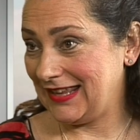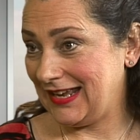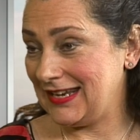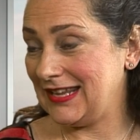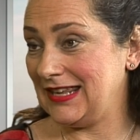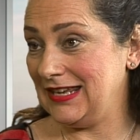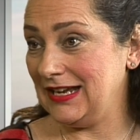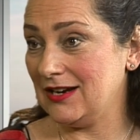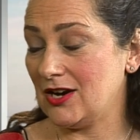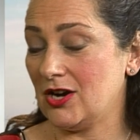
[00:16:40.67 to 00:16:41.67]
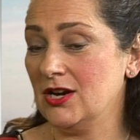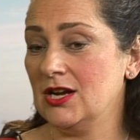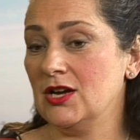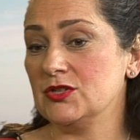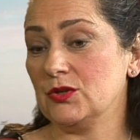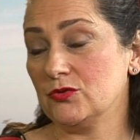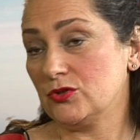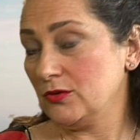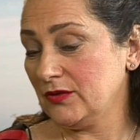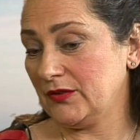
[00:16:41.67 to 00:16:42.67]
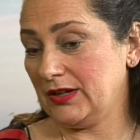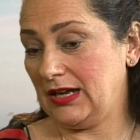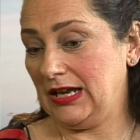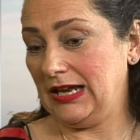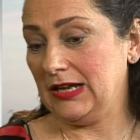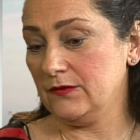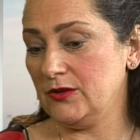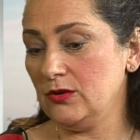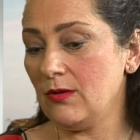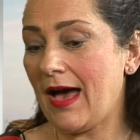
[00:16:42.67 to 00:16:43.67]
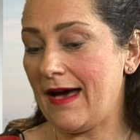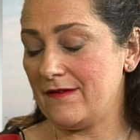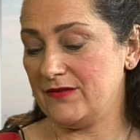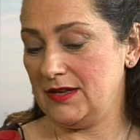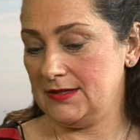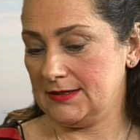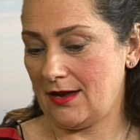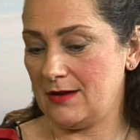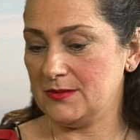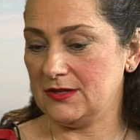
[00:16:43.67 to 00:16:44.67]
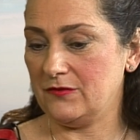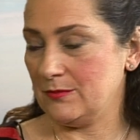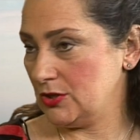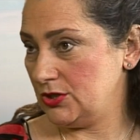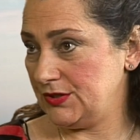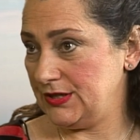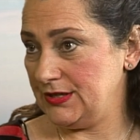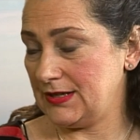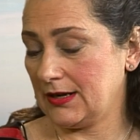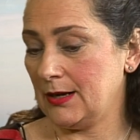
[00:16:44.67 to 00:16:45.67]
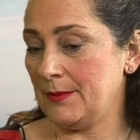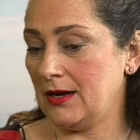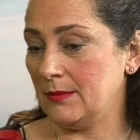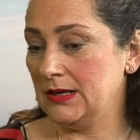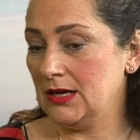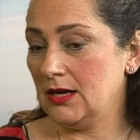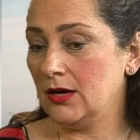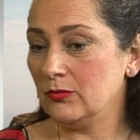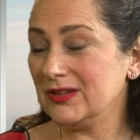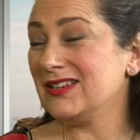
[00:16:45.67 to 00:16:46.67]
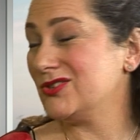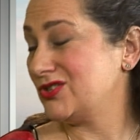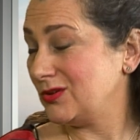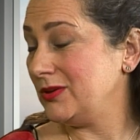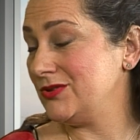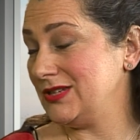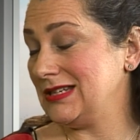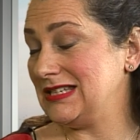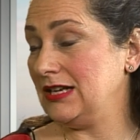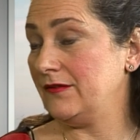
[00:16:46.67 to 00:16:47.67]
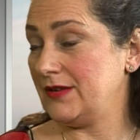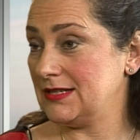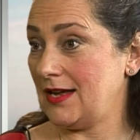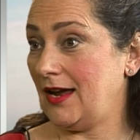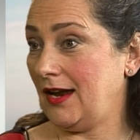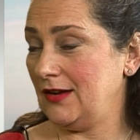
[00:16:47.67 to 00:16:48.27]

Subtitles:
end of the year. So truthfully, if you have these types of emergencies that come up, really you should be using a TFSA.